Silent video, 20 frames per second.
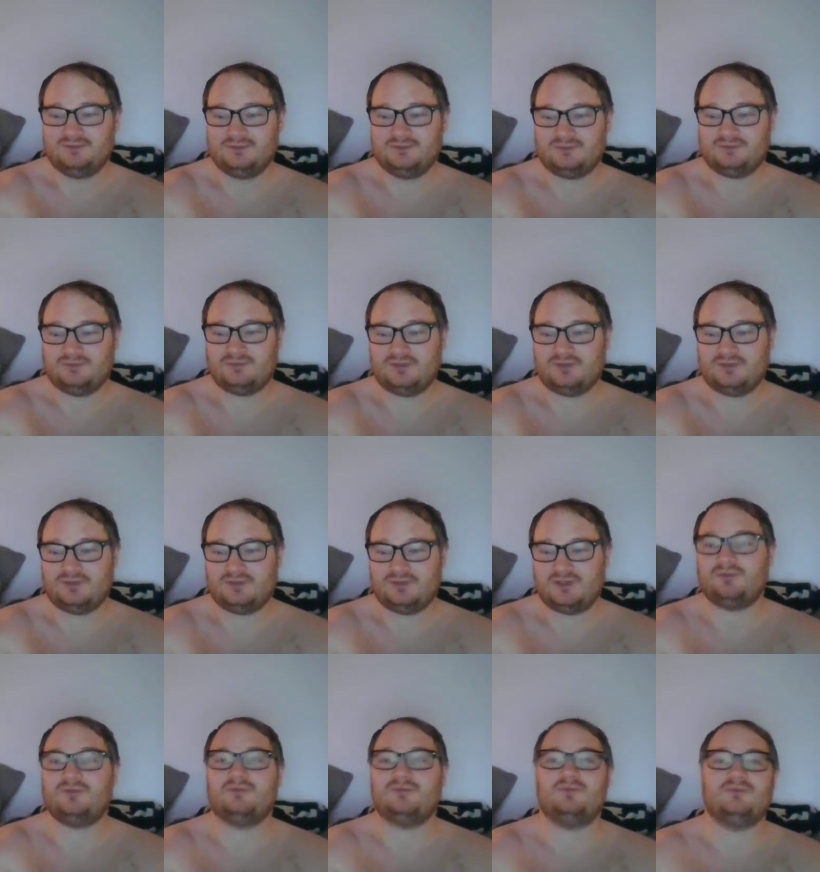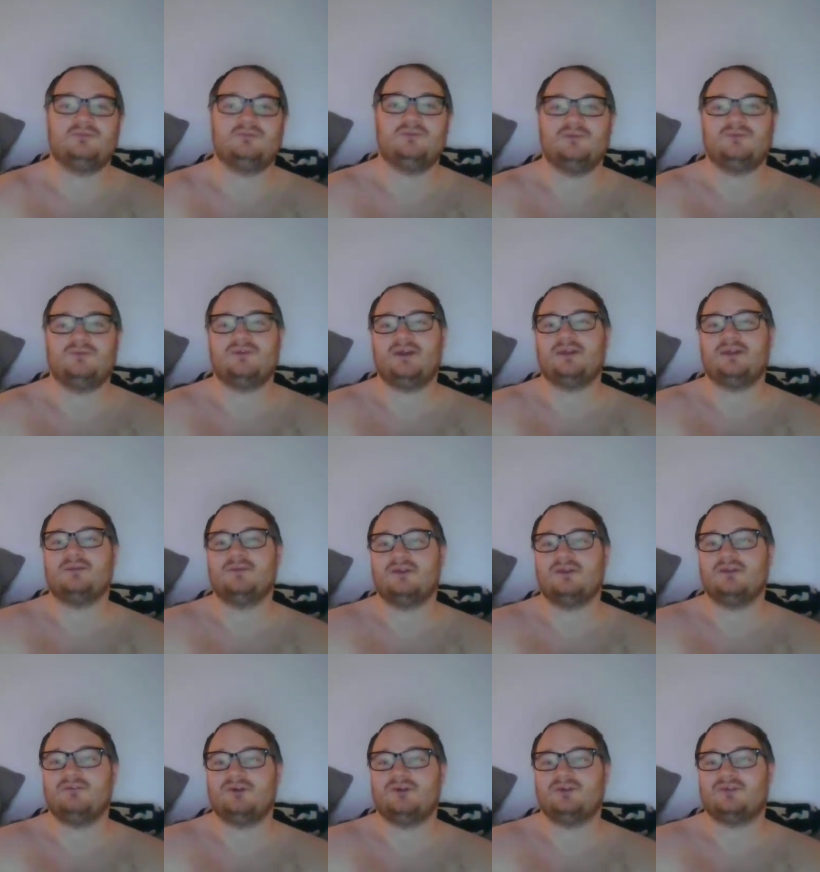Okay, so we're right in the middle of a
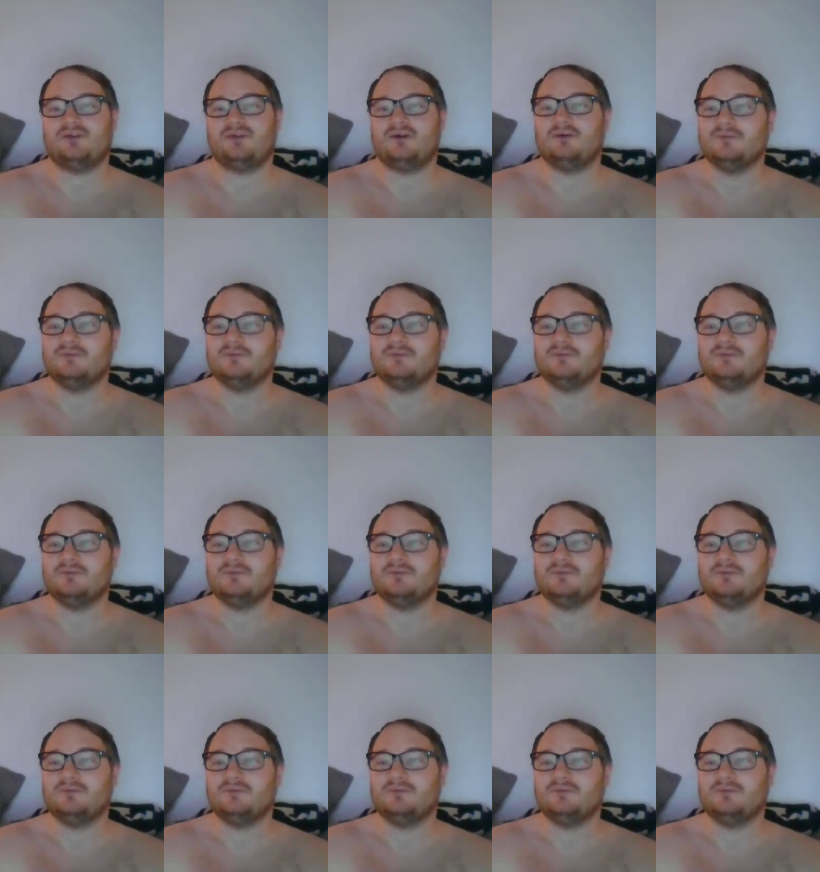hotel.